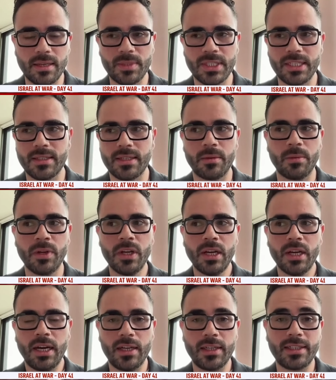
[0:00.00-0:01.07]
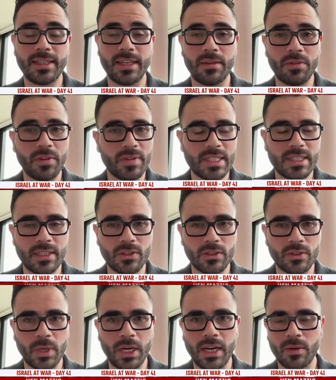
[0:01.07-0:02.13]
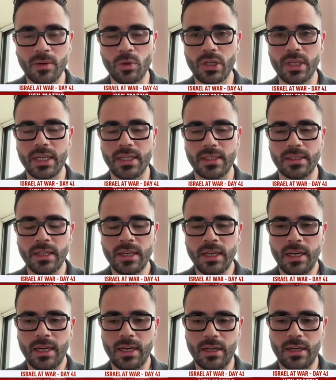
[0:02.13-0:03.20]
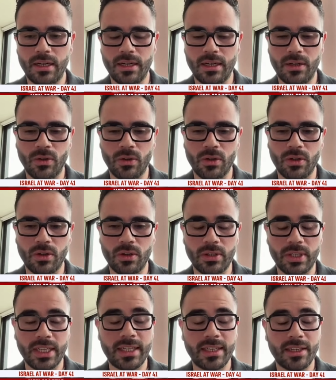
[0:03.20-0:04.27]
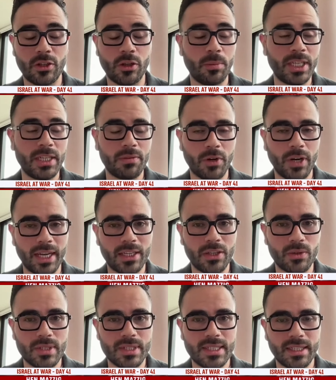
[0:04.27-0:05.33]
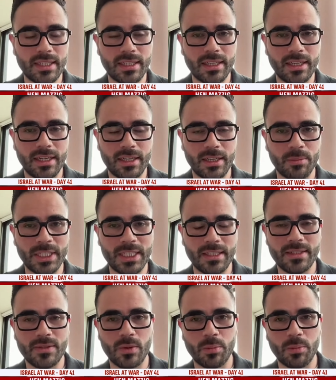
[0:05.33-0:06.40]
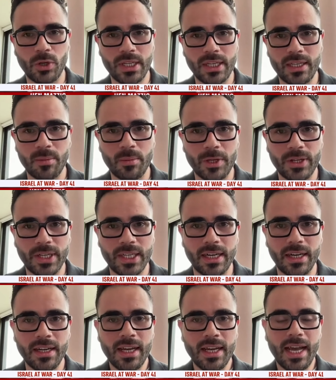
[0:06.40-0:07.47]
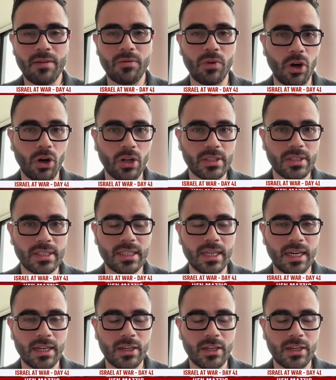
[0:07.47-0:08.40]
Anti-Semitism, the Tel Aviv Institute, where I work at, or the Committee for Accuracy in Middle East Reporting in America, have all